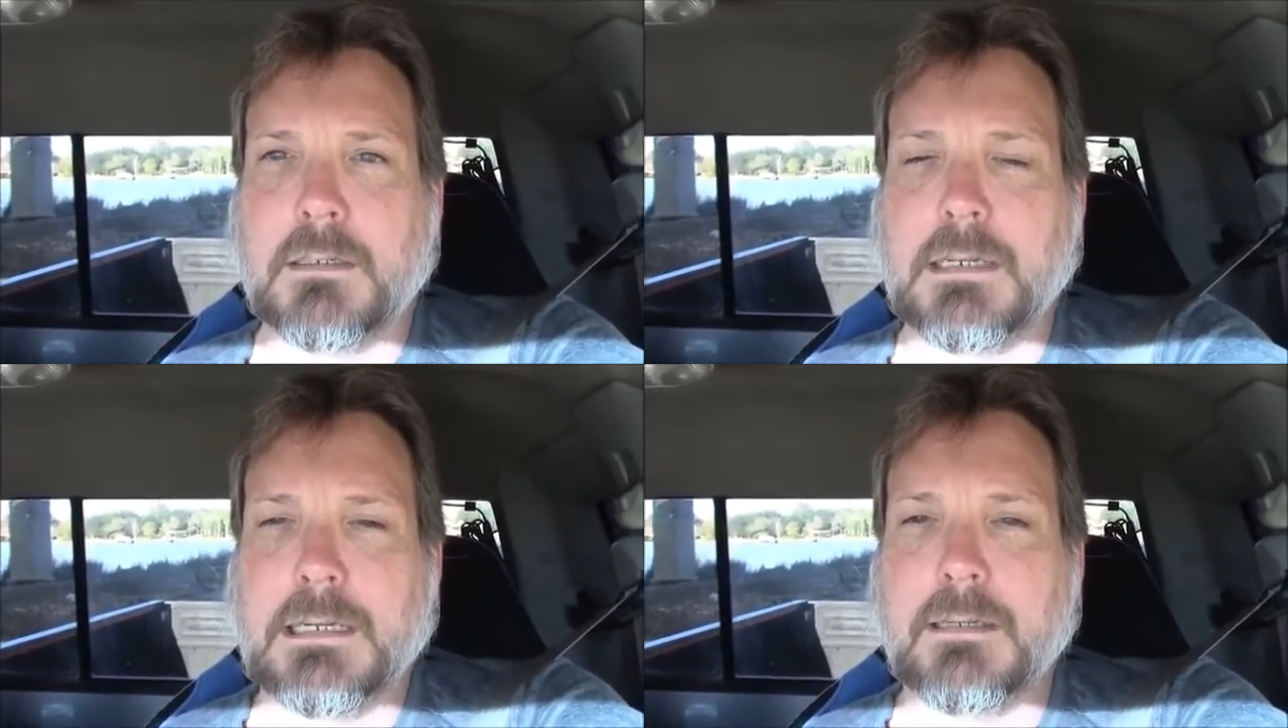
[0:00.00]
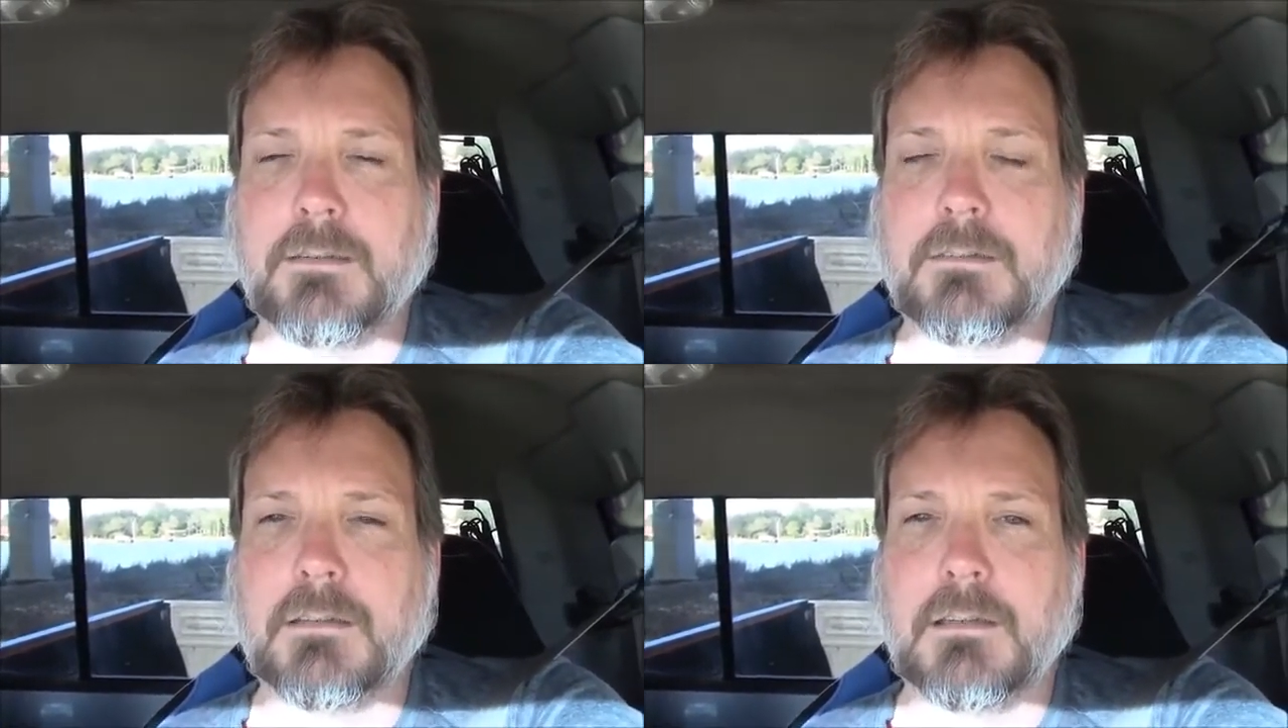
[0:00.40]

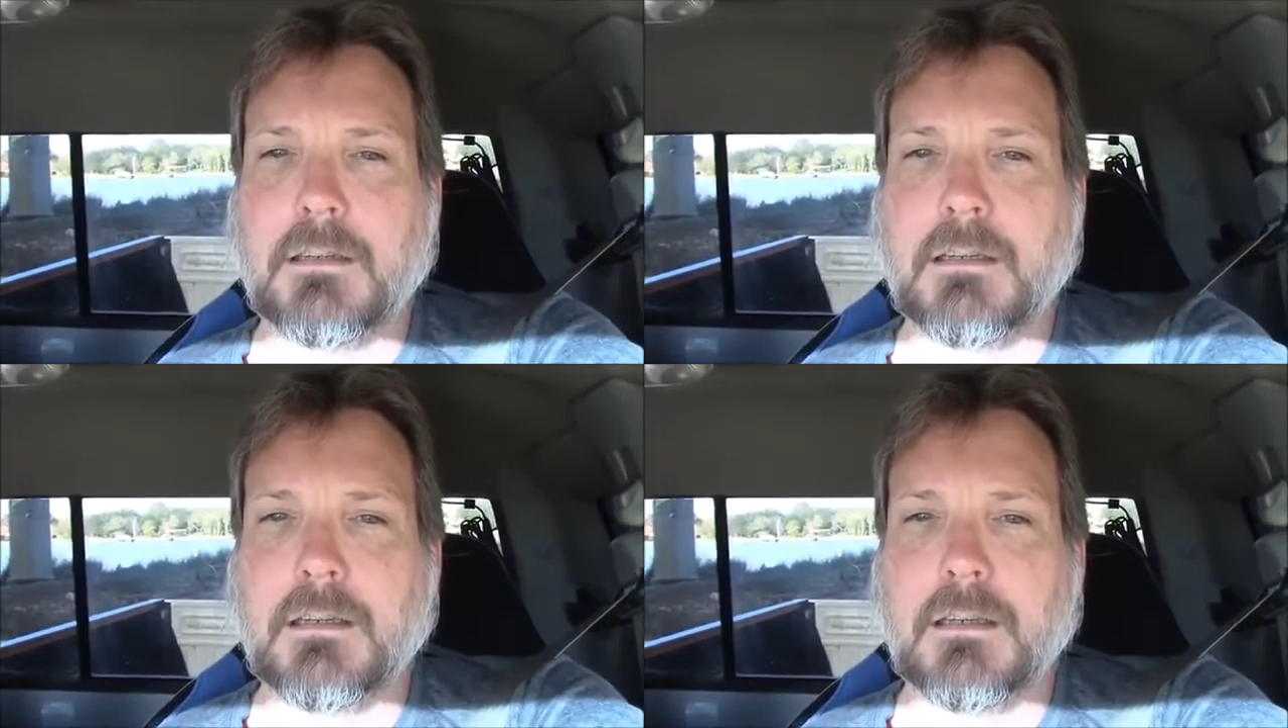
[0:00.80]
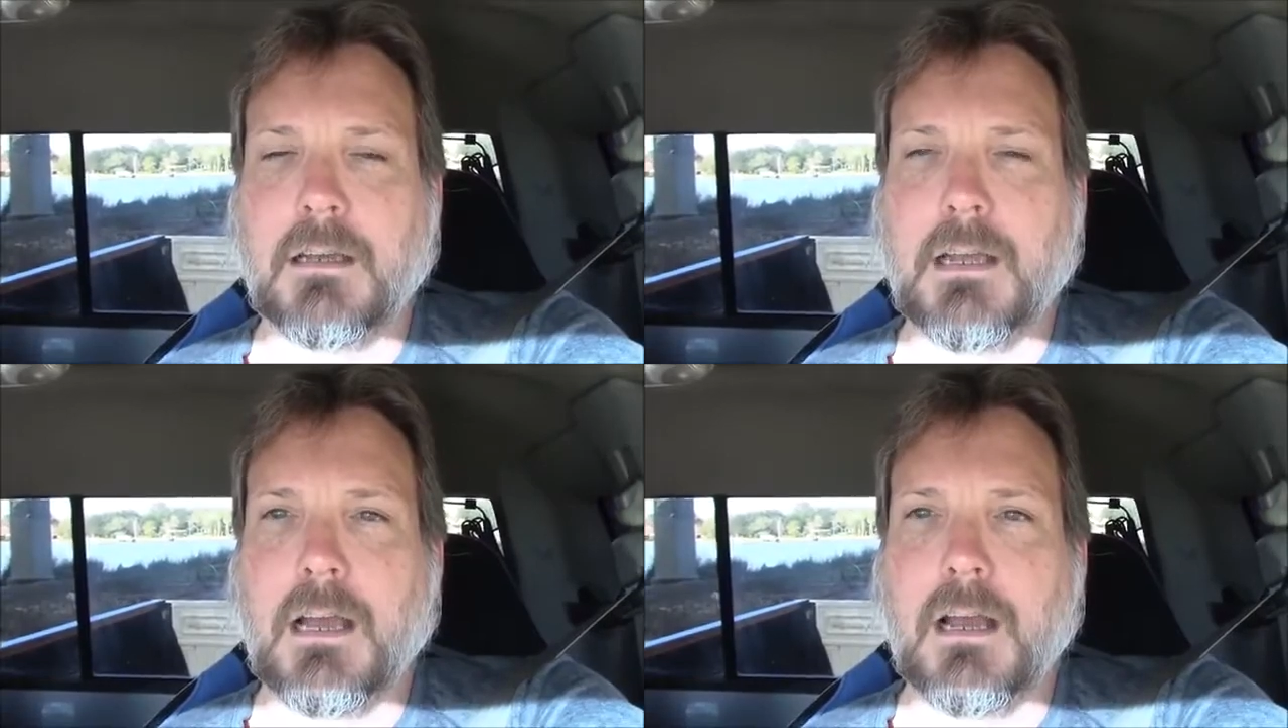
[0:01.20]
is
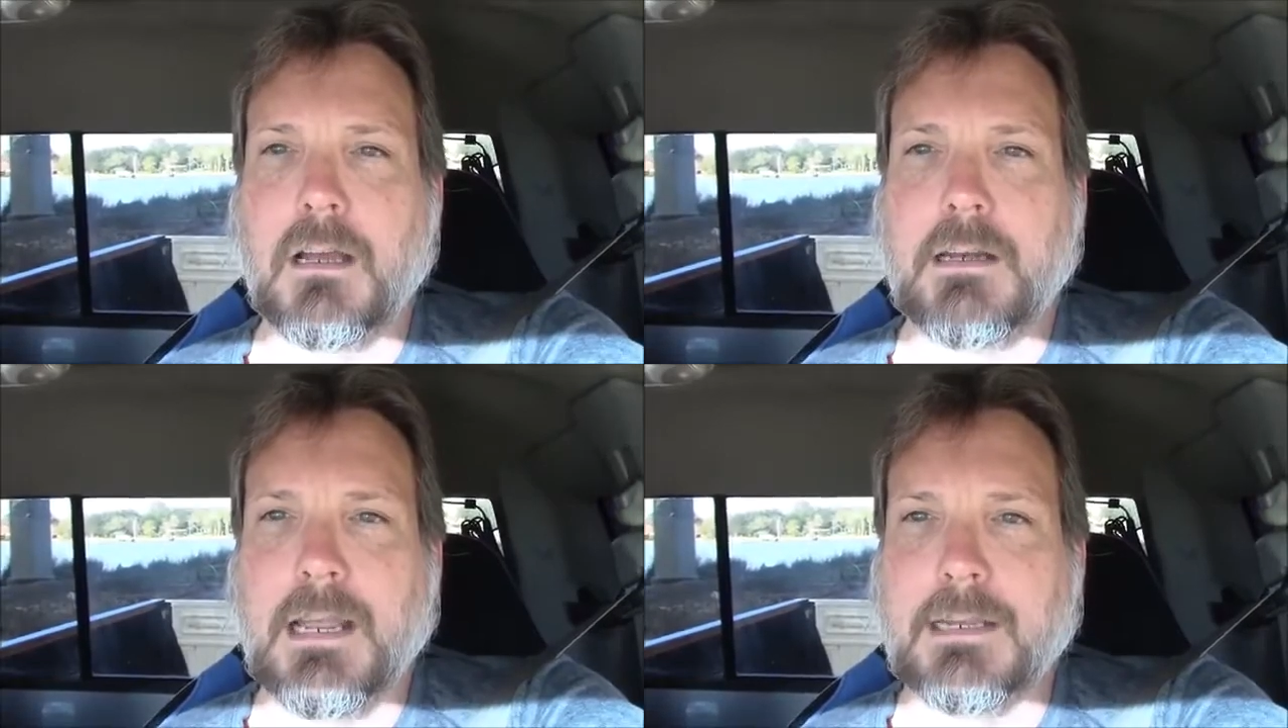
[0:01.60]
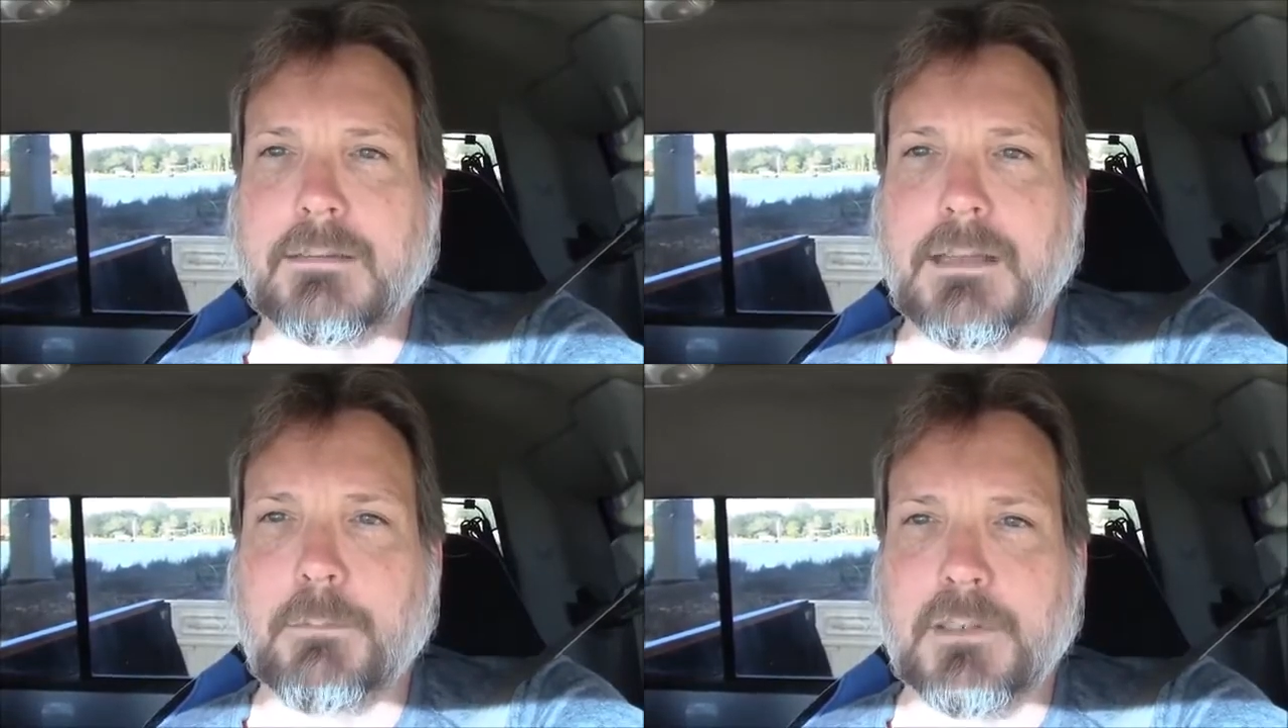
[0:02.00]

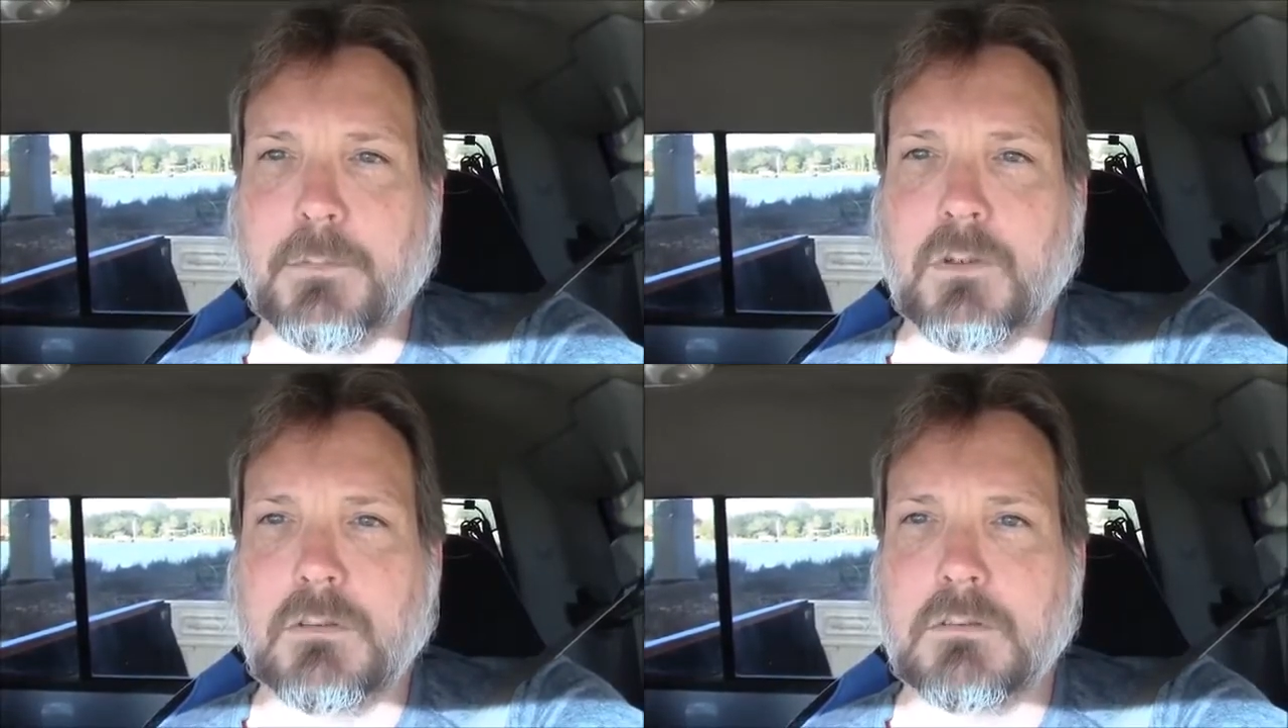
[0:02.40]
unacceptable.